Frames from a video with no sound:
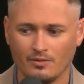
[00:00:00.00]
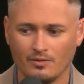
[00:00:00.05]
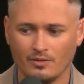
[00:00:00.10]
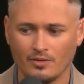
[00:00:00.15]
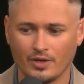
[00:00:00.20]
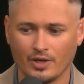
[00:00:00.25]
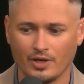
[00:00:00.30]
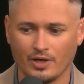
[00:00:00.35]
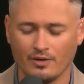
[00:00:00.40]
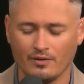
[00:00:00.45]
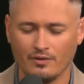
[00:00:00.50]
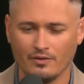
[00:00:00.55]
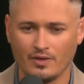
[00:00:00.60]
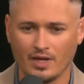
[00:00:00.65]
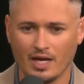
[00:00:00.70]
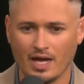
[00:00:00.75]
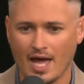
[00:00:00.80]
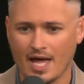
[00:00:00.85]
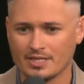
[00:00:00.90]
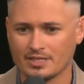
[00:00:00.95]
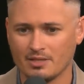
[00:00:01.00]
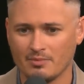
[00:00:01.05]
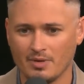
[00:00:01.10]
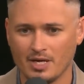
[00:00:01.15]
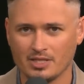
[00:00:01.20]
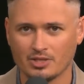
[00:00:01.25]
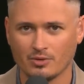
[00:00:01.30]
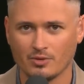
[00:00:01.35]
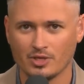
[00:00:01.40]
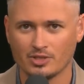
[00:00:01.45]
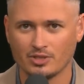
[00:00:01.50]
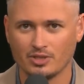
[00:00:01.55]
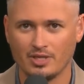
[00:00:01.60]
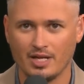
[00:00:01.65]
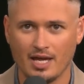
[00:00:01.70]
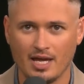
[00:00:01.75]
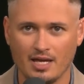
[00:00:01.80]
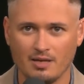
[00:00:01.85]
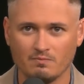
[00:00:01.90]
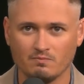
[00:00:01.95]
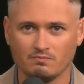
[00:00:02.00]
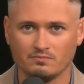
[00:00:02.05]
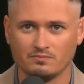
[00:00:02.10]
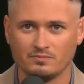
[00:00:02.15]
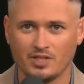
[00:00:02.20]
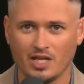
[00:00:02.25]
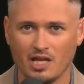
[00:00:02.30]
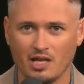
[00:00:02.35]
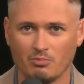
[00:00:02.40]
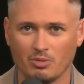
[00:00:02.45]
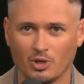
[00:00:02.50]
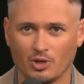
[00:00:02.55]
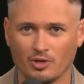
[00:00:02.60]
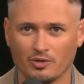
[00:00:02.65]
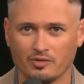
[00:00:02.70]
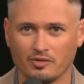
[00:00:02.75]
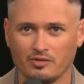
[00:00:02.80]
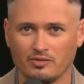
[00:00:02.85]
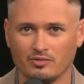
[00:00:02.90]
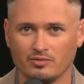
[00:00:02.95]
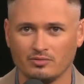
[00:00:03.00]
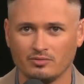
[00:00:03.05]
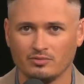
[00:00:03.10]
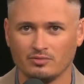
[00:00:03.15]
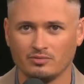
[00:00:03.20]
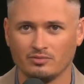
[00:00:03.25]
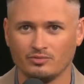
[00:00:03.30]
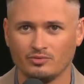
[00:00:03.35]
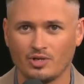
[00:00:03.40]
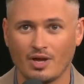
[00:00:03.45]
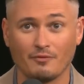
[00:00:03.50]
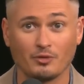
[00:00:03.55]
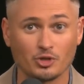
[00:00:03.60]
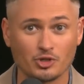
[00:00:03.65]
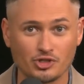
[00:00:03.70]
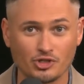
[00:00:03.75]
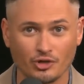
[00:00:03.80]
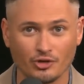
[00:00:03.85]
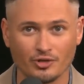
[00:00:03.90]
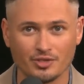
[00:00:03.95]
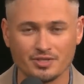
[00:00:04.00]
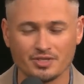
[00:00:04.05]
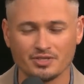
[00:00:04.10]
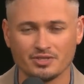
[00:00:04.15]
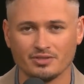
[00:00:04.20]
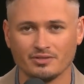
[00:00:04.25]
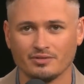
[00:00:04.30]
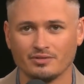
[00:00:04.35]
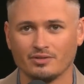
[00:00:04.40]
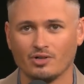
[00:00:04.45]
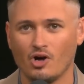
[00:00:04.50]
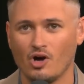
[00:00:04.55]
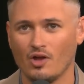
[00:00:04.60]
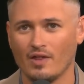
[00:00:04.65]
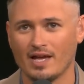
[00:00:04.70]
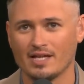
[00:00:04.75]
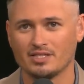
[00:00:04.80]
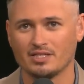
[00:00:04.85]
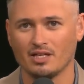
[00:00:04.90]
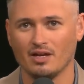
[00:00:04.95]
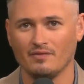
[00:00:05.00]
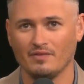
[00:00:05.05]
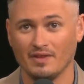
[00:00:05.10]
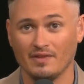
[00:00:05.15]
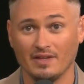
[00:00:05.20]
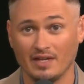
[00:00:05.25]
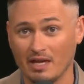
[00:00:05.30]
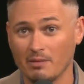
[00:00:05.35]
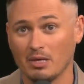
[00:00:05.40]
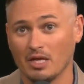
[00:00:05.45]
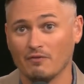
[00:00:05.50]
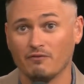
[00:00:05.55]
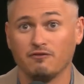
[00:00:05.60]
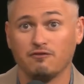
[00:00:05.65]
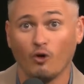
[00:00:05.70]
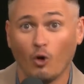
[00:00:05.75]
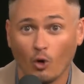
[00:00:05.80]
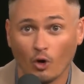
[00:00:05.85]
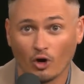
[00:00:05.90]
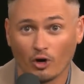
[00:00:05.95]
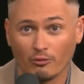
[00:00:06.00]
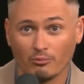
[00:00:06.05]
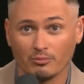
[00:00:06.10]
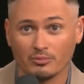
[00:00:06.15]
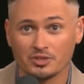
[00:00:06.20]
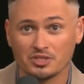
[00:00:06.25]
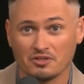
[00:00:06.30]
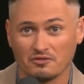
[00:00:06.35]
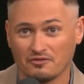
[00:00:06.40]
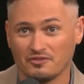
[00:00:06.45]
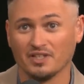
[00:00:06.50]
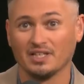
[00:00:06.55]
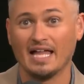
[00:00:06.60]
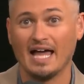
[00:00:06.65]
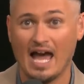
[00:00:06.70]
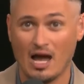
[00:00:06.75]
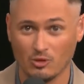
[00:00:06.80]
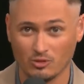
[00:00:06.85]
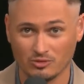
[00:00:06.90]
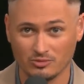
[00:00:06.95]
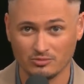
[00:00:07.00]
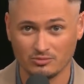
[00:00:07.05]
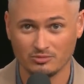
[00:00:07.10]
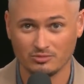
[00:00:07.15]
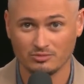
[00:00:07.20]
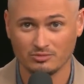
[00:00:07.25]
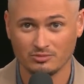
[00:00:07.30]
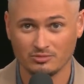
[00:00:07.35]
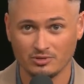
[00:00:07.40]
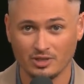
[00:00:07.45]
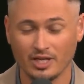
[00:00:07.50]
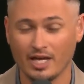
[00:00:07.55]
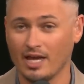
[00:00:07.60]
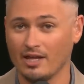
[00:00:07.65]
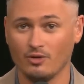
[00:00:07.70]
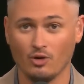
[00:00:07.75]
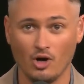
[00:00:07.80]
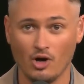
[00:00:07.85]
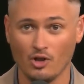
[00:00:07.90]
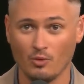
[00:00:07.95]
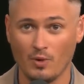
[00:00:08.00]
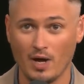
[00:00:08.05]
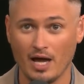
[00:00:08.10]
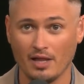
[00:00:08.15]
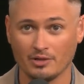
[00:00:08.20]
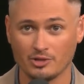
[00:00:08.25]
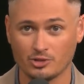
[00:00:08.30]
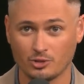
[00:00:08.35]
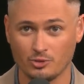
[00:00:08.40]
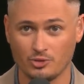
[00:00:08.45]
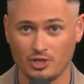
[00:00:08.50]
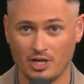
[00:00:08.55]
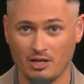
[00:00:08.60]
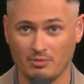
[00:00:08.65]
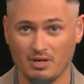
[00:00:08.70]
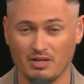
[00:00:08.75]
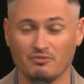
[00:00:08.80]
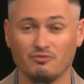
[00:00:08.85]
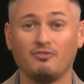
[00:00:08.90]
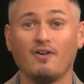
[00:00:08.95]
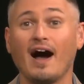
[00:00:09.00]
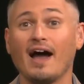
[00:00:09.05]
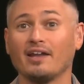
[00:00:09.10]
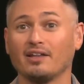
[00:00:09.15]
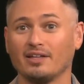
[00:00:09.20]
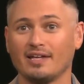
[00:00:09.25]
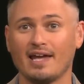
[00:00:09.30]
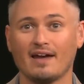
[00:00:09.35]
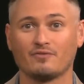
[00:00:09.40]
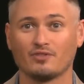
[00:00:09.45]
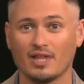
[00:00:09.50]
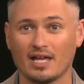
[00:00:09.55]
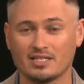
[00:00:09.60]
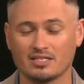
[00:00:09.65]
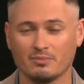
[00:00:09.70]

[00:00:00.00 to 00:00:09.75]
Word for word: the they asked the basic question: name, date of birth, do you have your insurance, all that stuff. That they give me a form to fill out. Again, all the while in excruciating pain. Finally, after that,